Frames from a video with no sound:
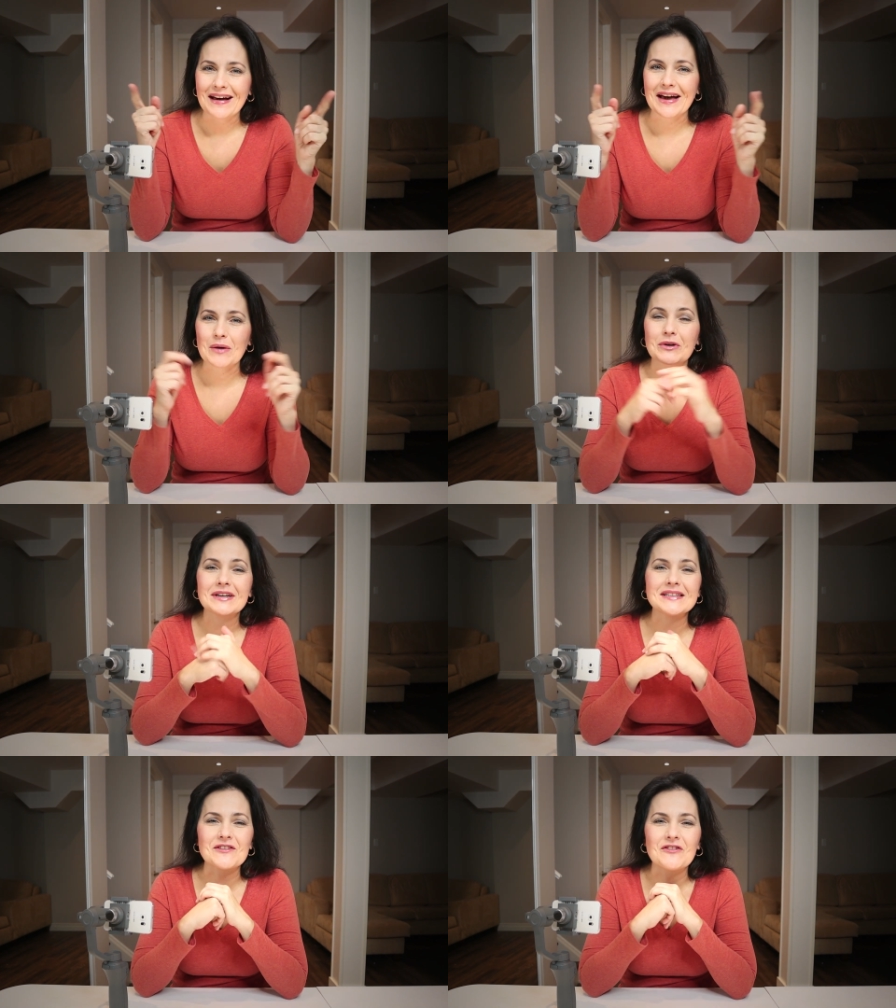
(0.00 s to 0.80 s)
I
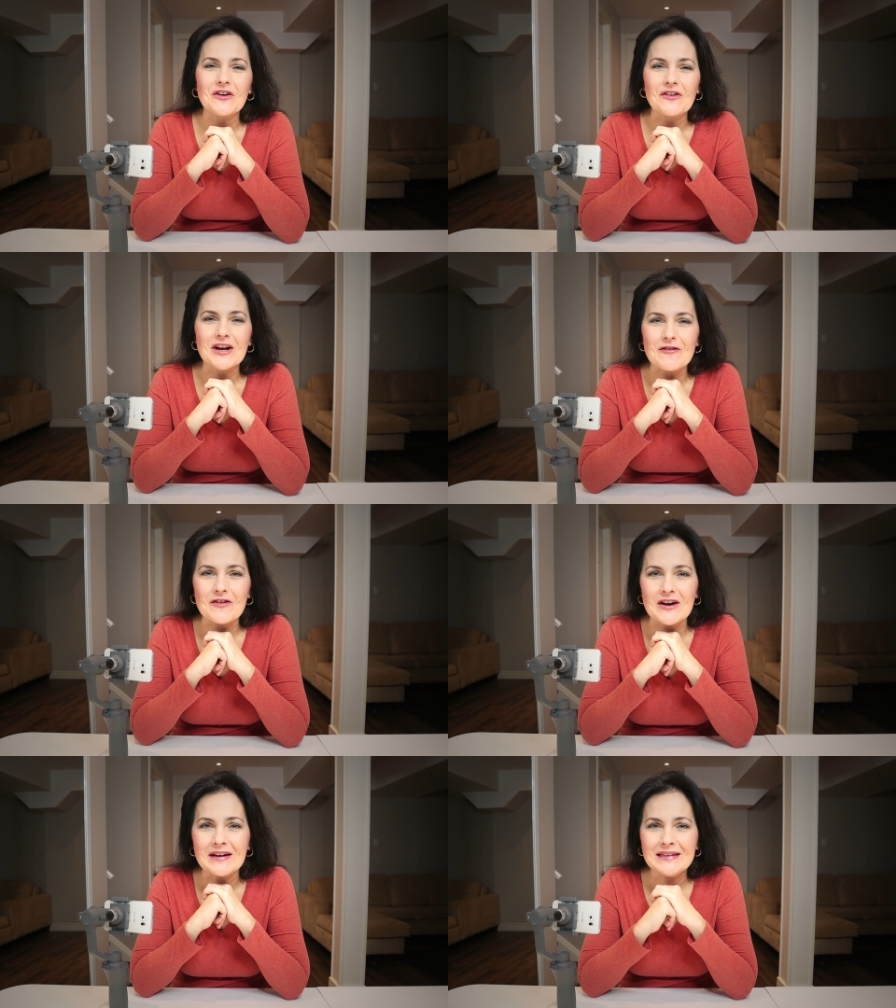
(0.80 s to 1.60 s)
work as a
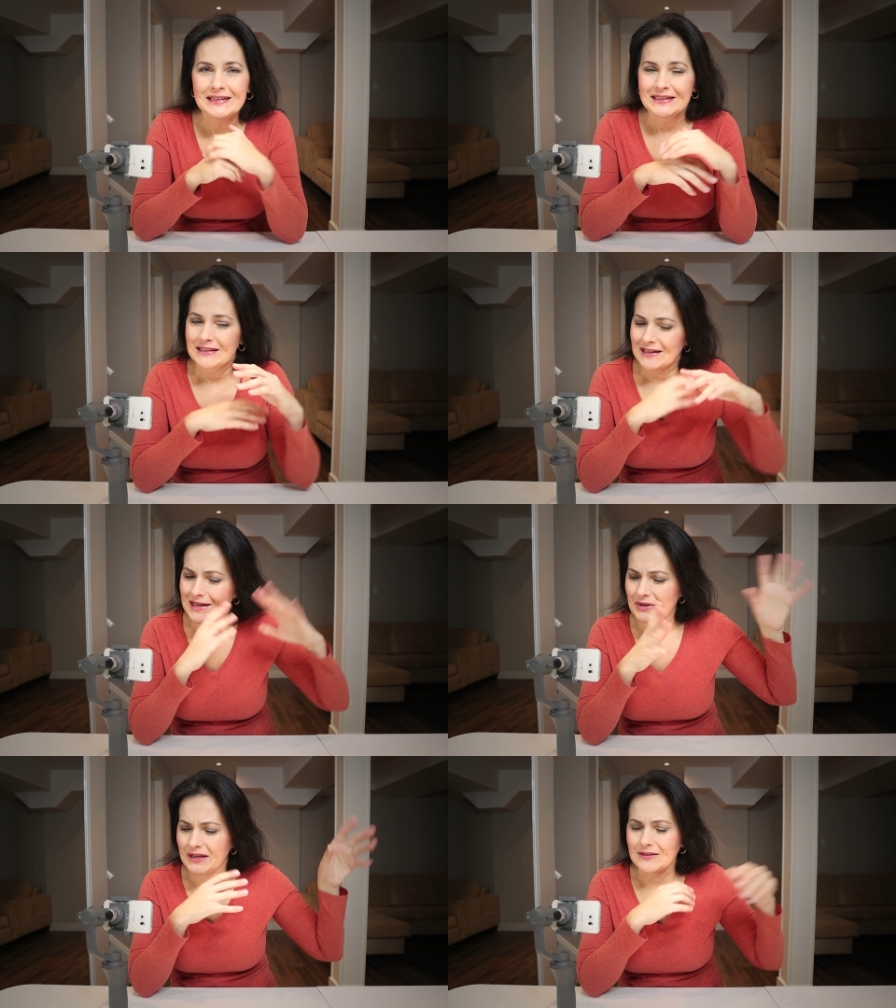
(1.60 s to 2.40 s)
photographer,
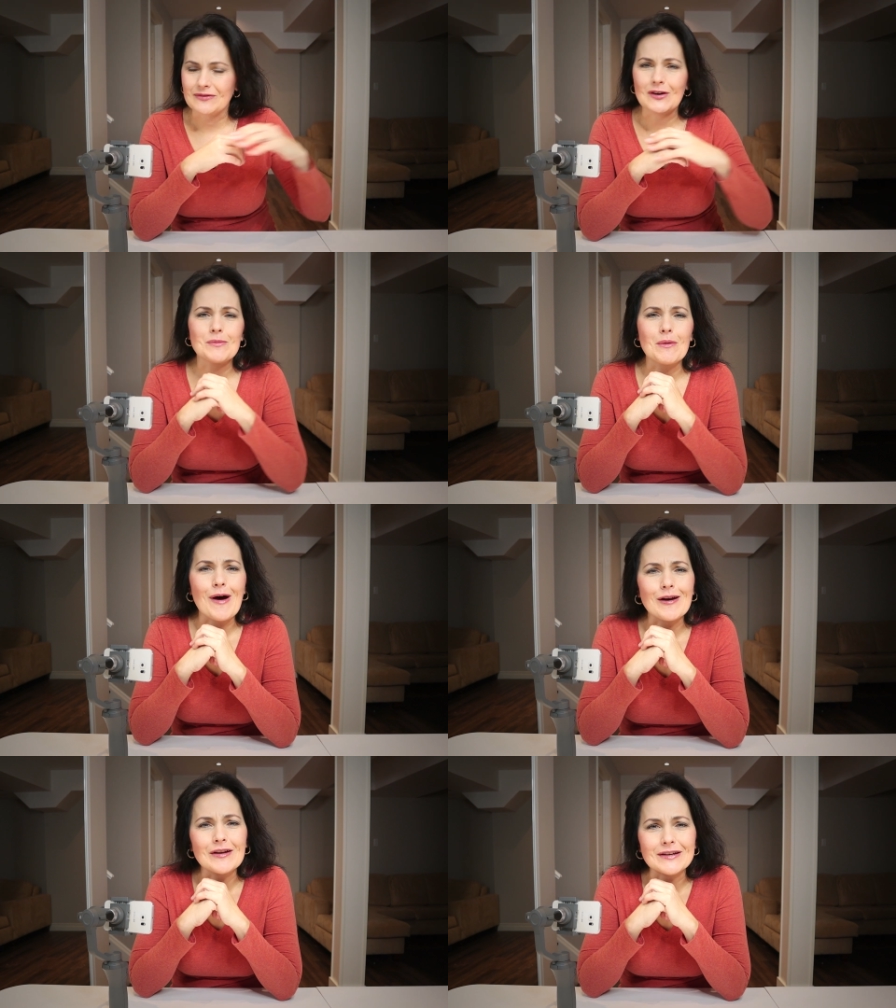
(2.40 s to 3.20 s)
I'm a formal
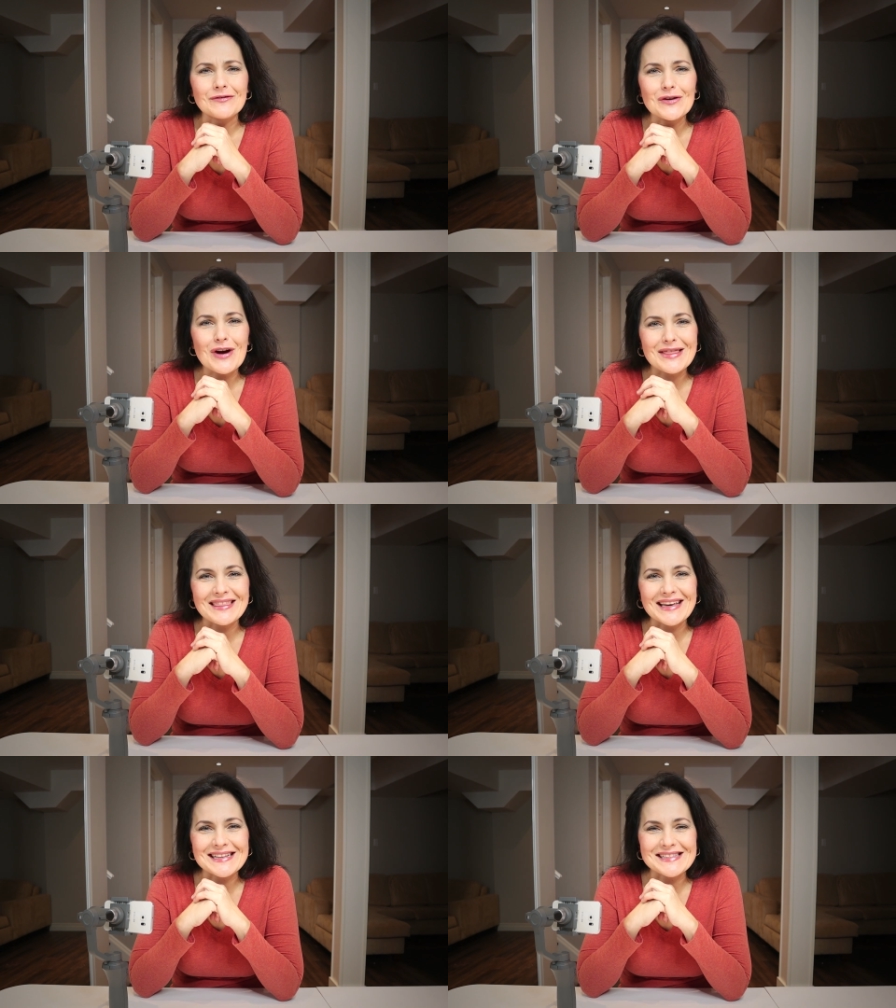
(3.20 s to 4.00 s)
model and few
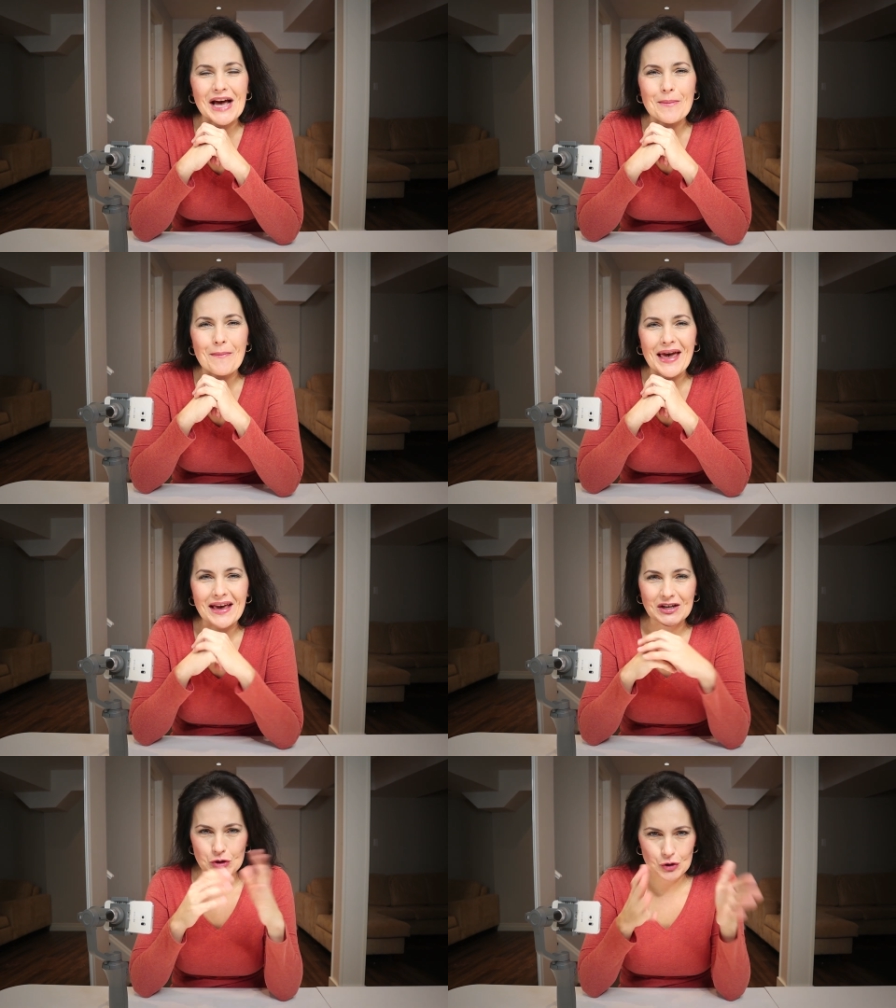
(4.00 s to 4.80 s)
other things. I
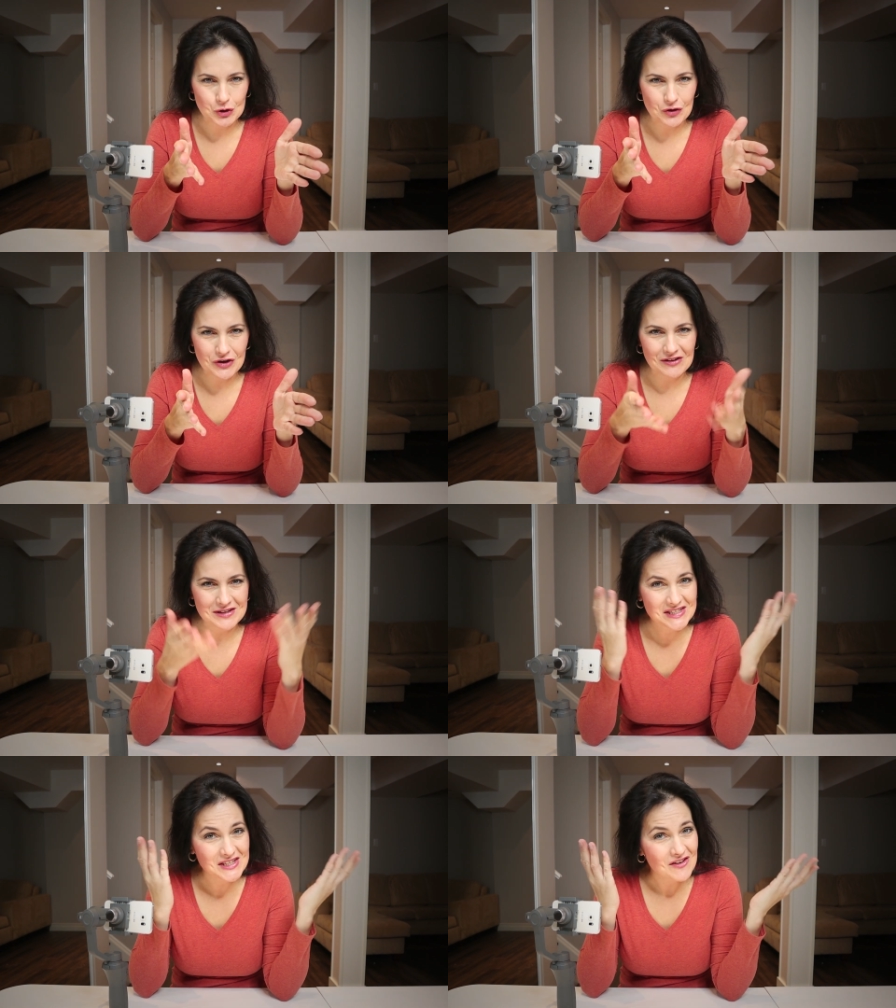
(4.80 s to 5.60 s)
make
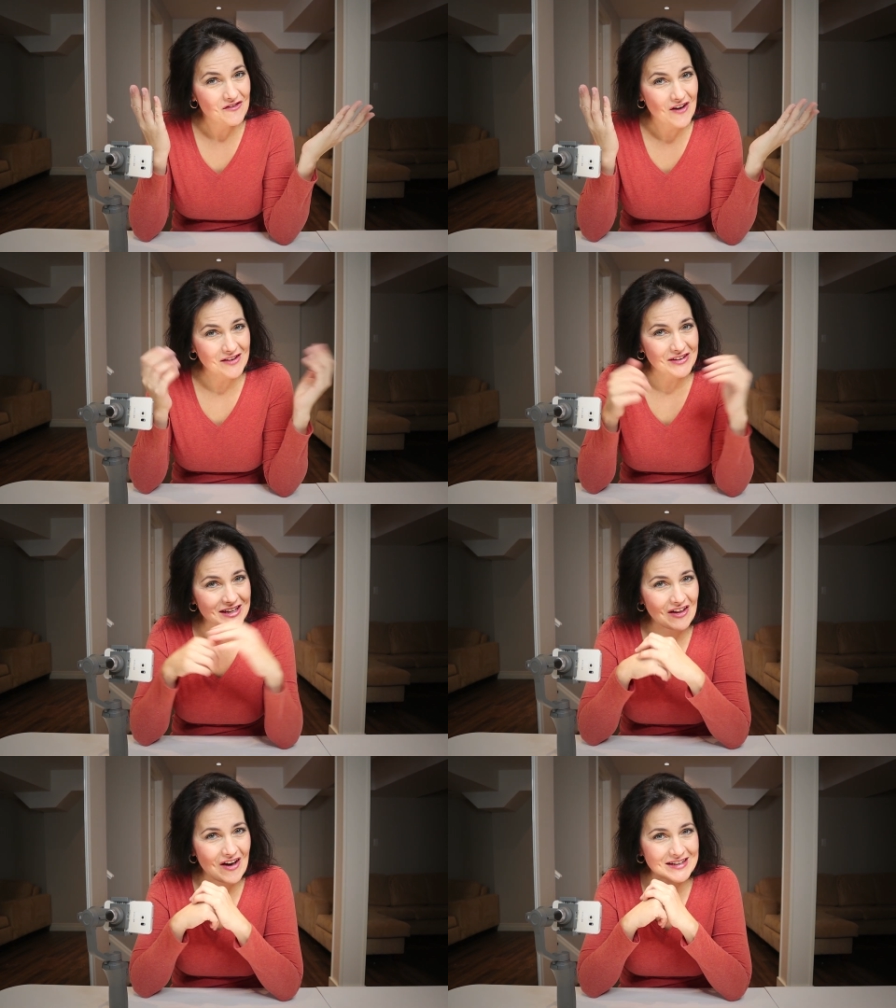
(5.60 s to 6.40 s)
tutorials, fun
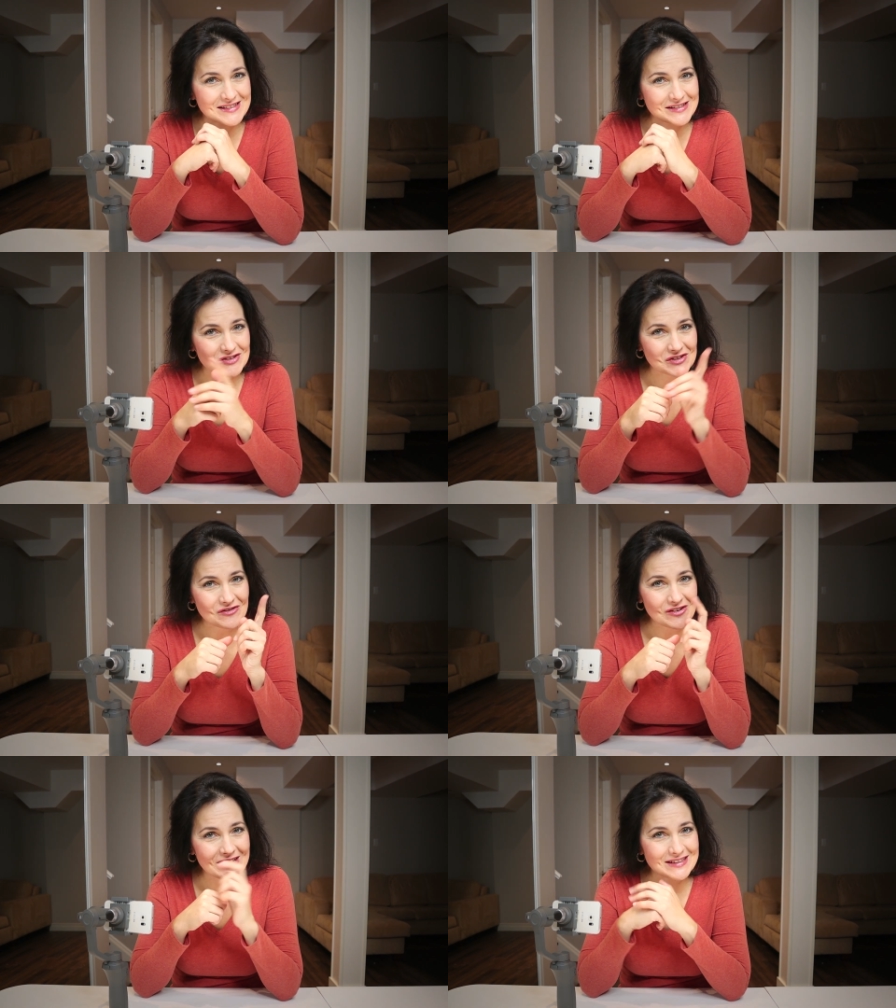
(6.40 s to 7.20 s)
vlogs, so
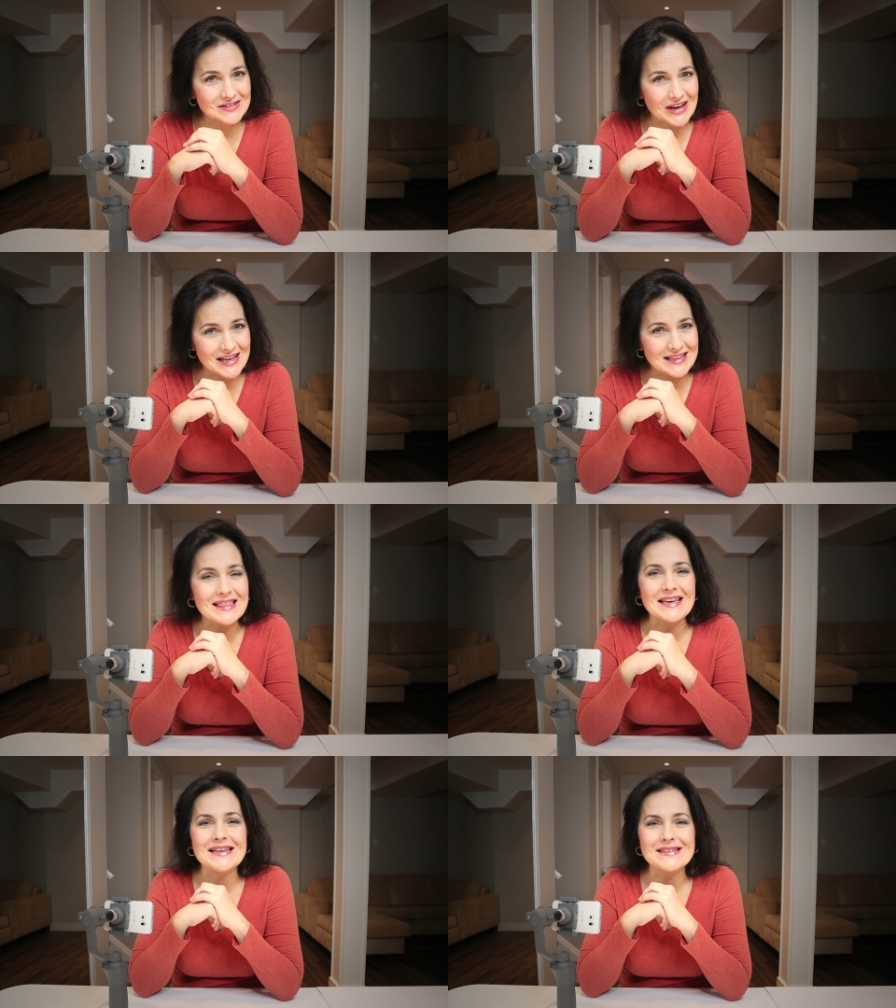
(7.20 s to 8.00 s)
don't forget to
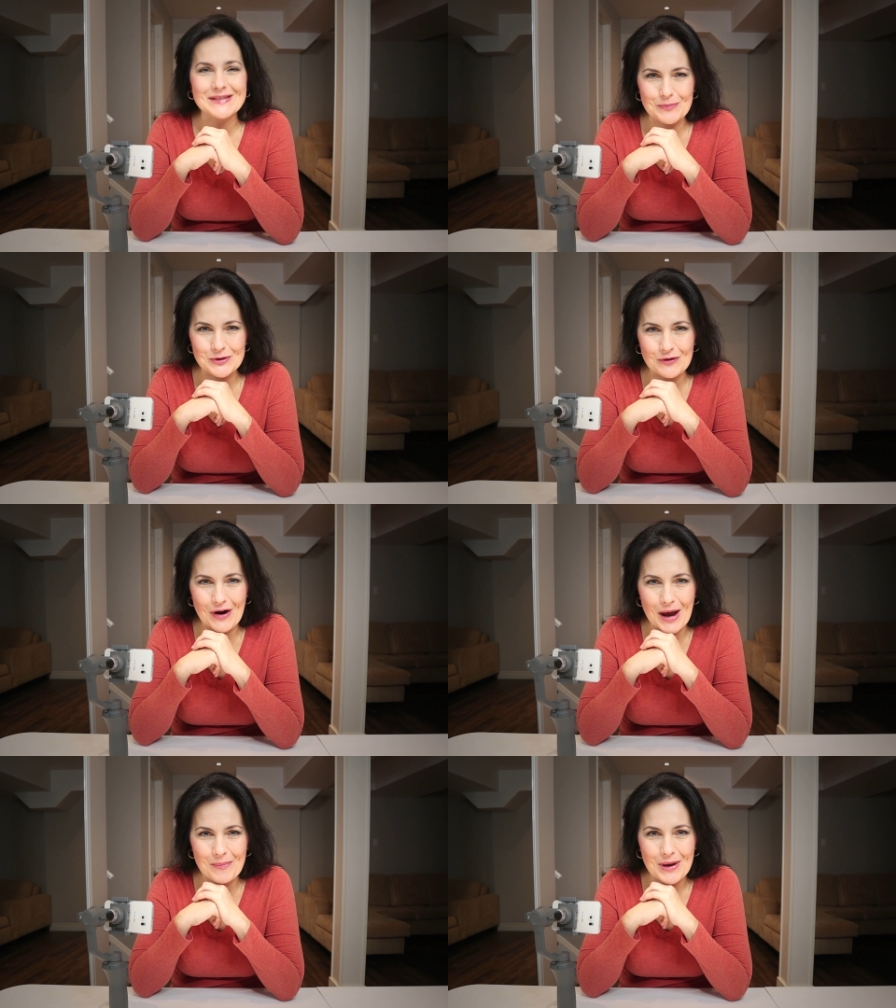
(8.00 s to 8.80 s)
hit the
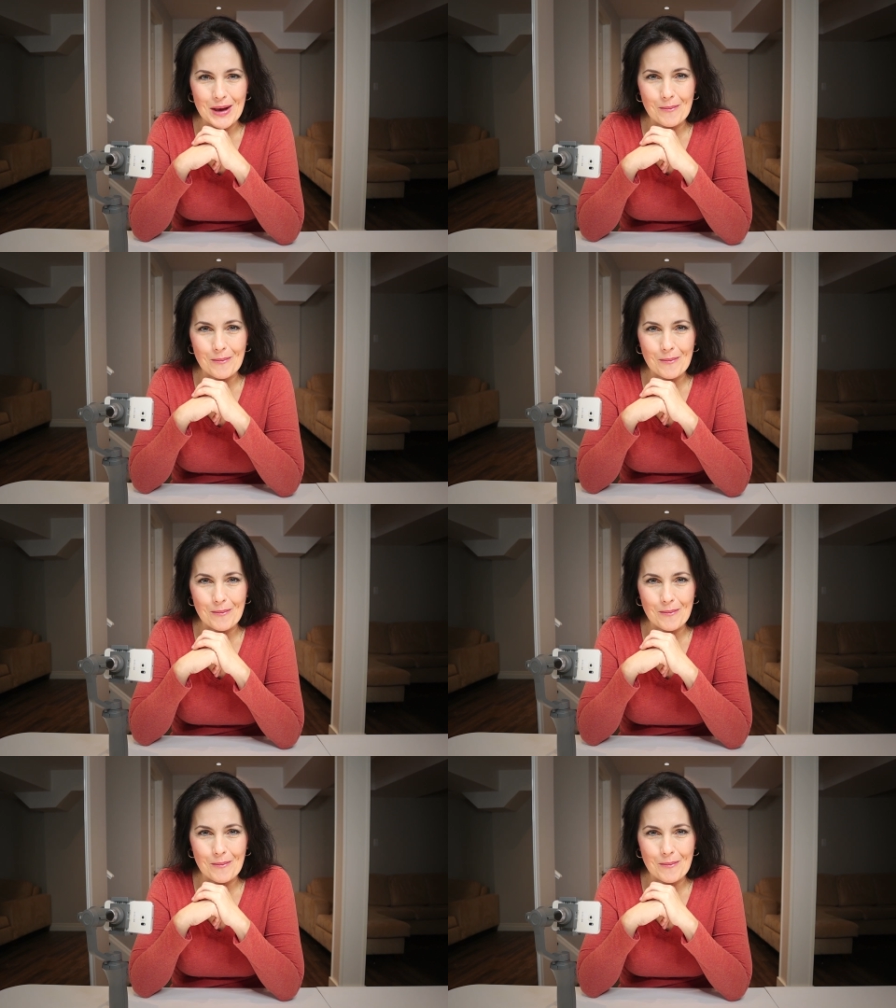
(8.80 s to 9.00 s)
subscribe